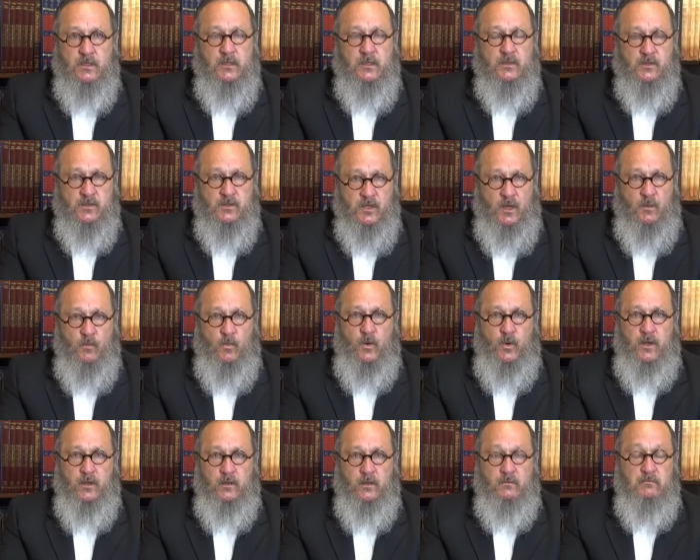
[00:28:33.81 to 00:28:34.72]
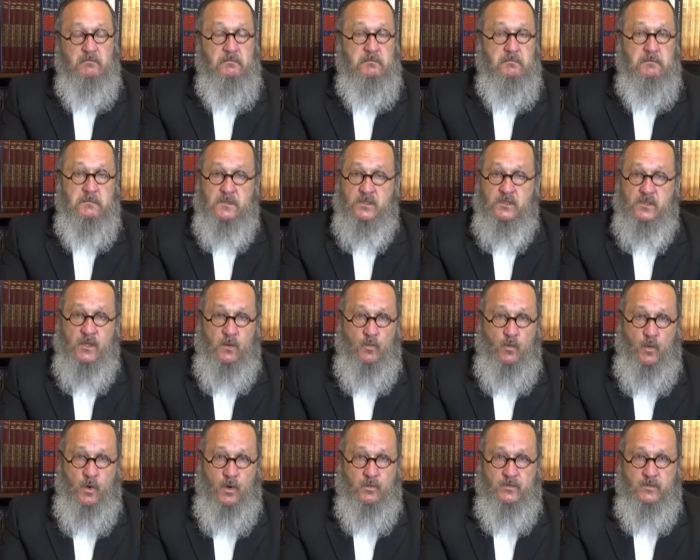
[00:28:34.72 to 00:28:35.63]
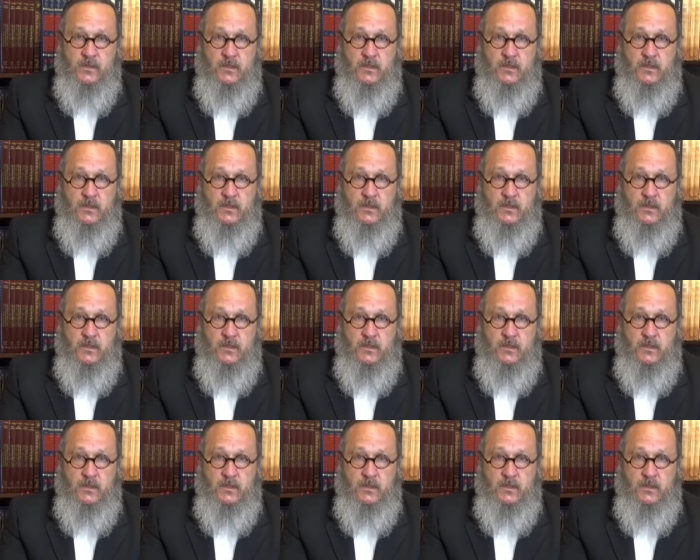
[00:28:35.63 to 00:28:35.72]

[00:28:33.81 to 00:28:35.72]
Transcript: Some will, some won't.